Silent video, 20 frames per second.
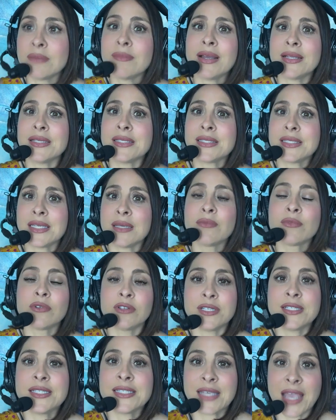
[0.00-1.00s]
might seem
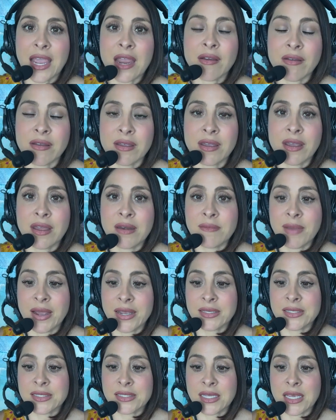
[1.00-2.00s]
really scary. It
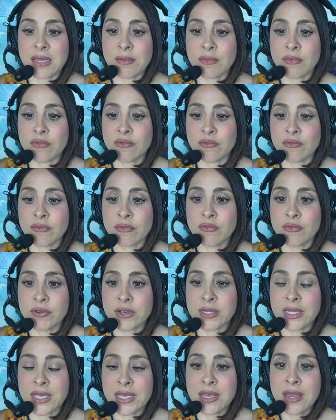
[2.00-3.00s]
might seem
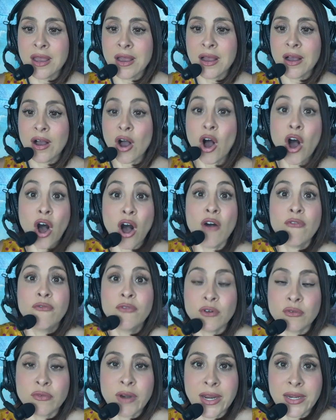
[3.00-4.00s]
really
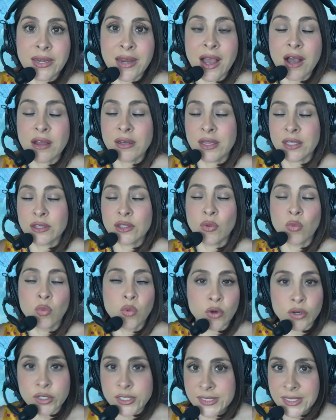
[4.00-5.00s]
awful right now, like the
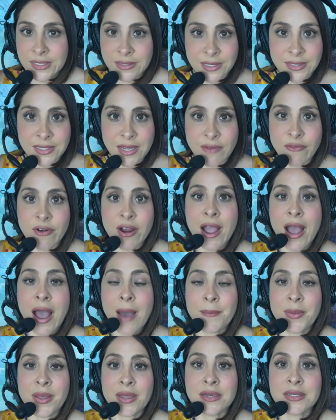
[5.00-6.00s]
worst thing that's ever
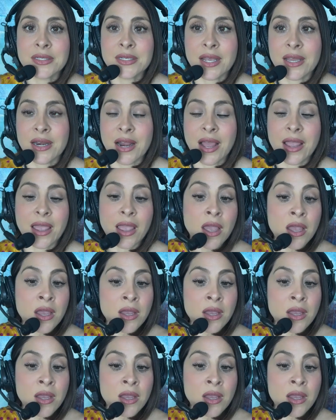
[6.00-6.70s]
happened. And I